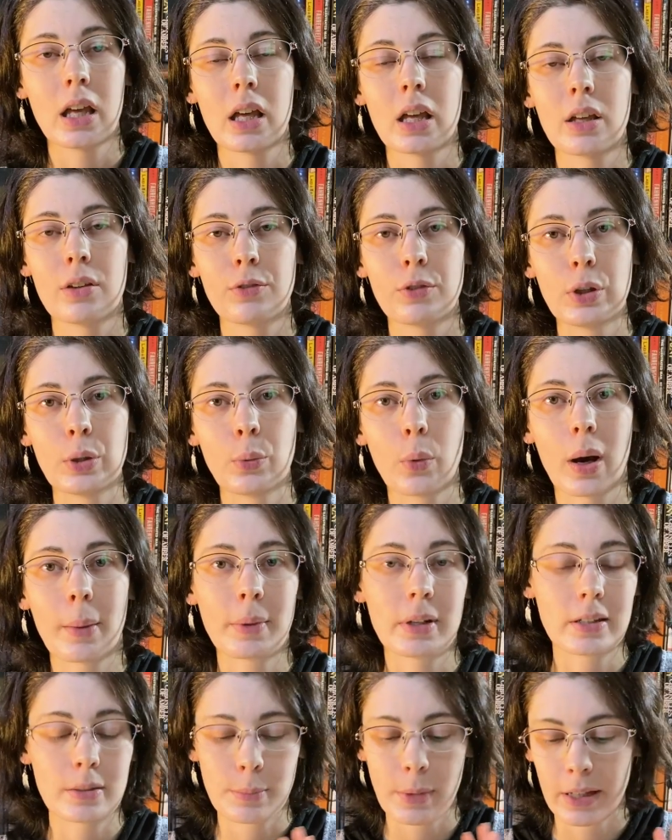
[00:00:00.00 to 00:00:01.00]
If you want
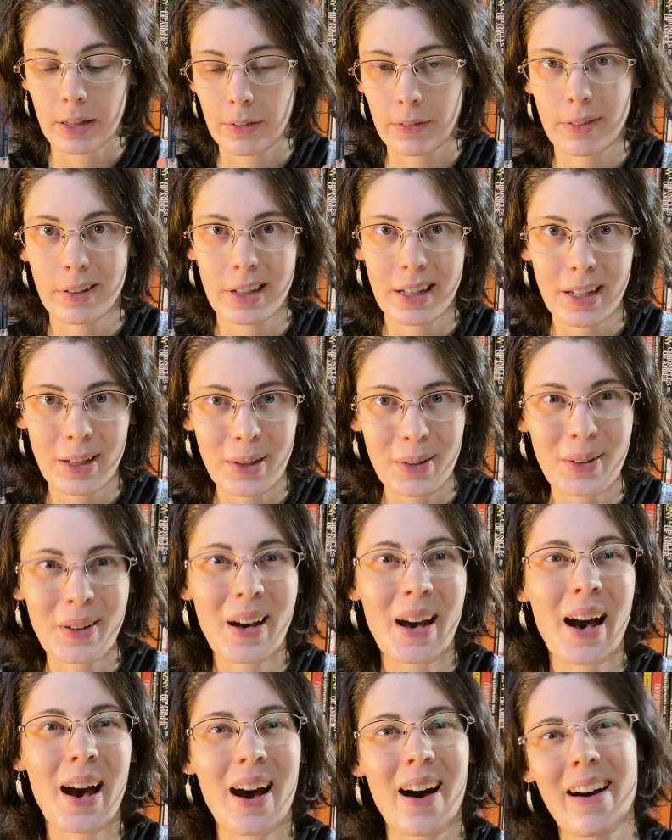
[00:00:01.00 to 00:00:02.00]
me to make a video
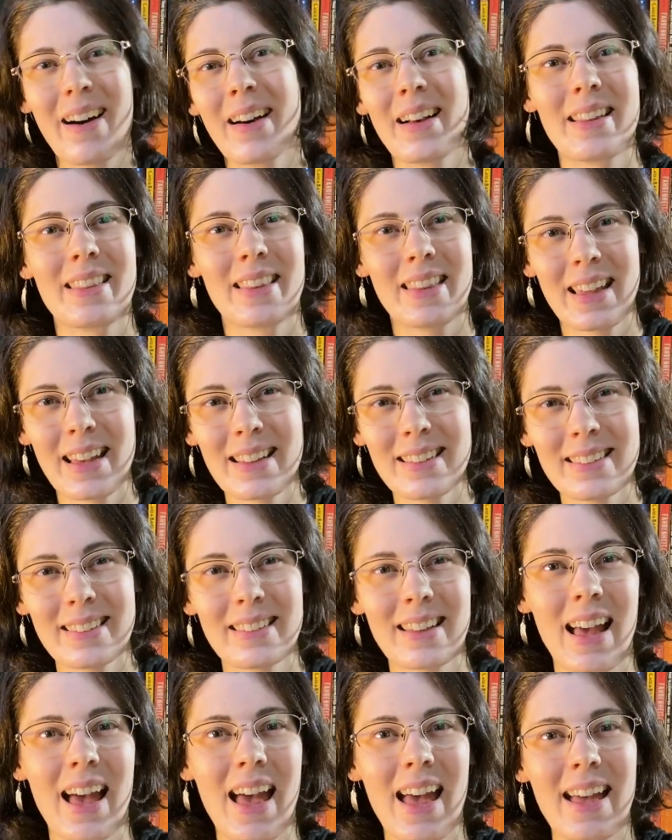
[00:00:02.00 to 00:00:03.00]
on this
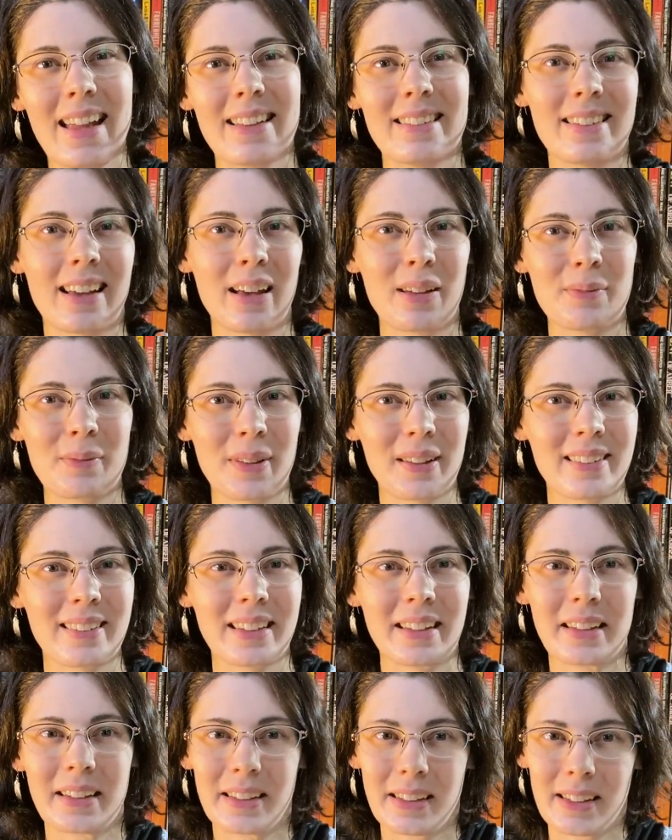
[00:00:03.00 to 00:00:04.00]
and on
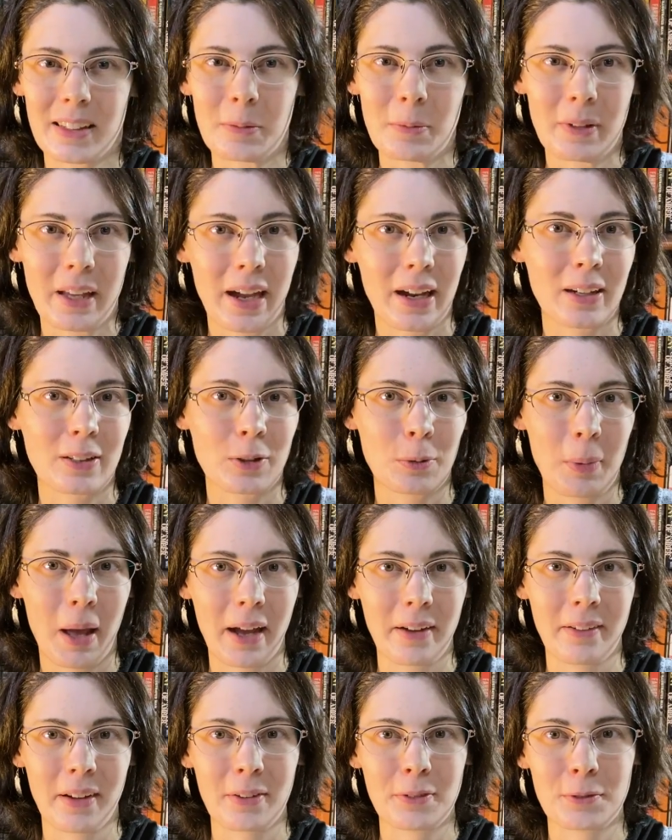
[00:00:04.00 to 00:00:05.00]
building a good character
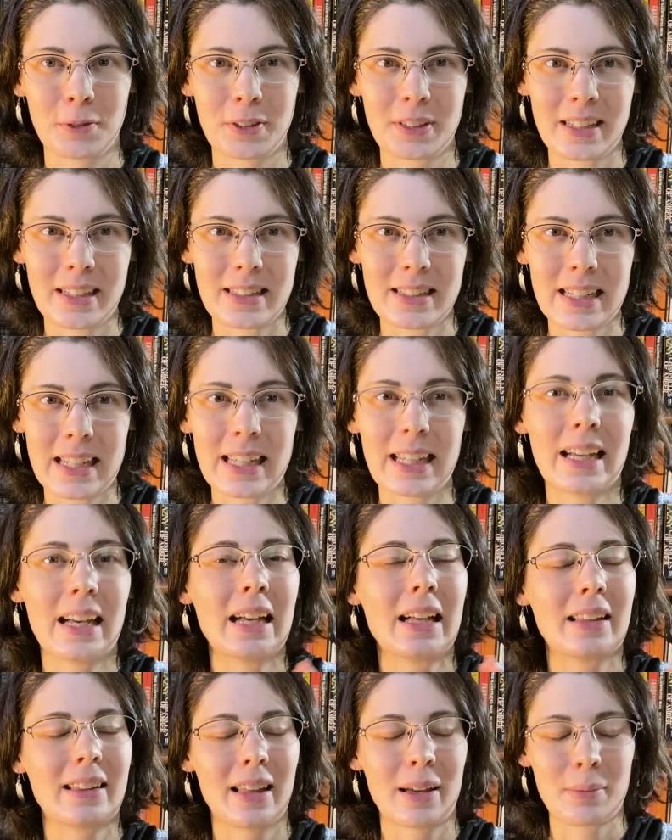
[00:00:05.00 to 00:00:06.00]
background for D&D,
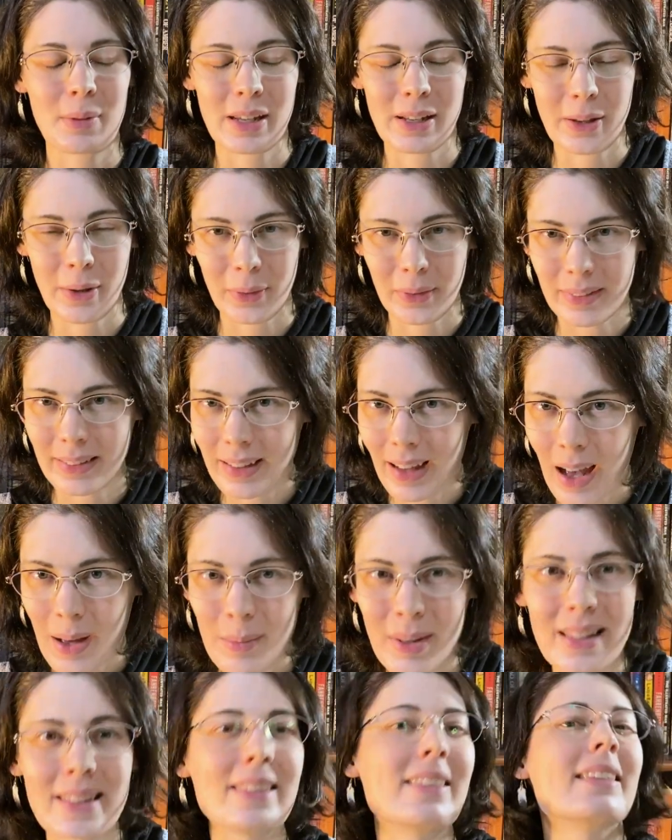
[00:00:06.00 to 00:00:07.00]
let me know in the
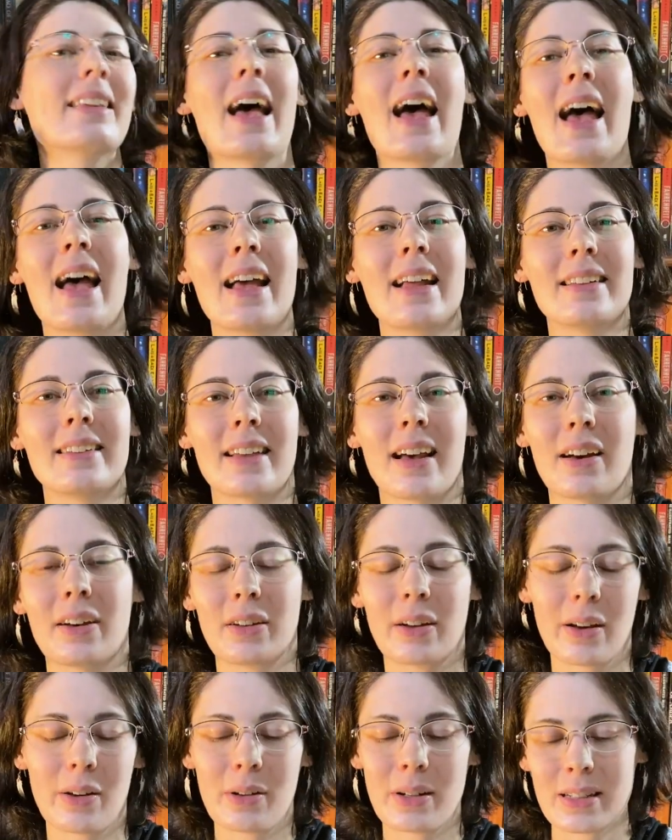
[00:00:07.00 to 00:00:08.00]
comments and I'll
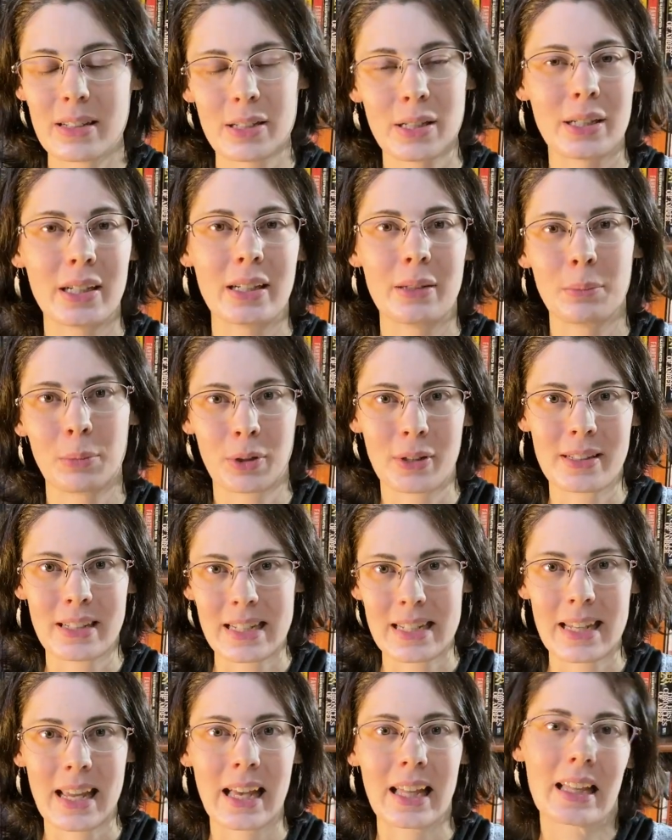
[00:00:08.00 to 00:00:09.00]
go into it in more
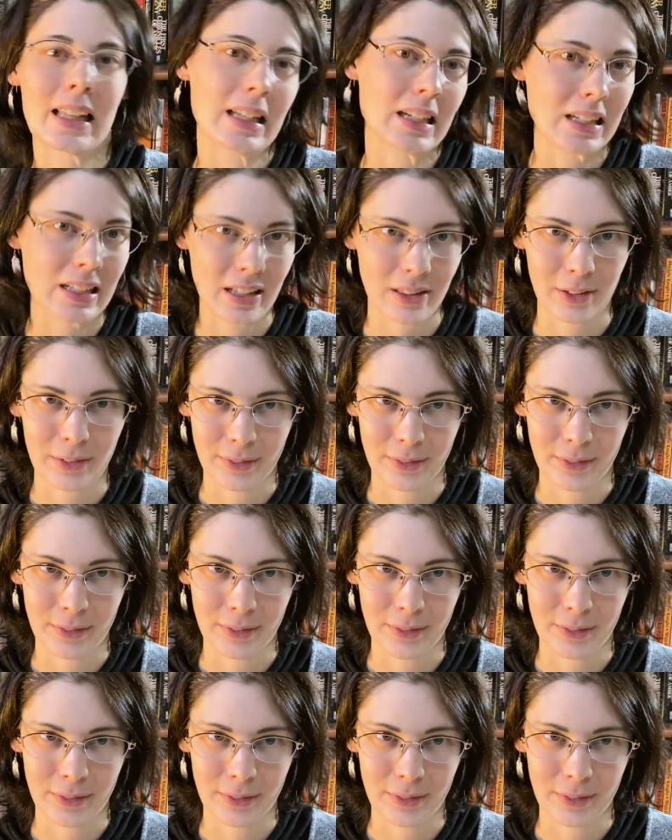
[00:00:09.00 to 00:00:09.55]
detail in another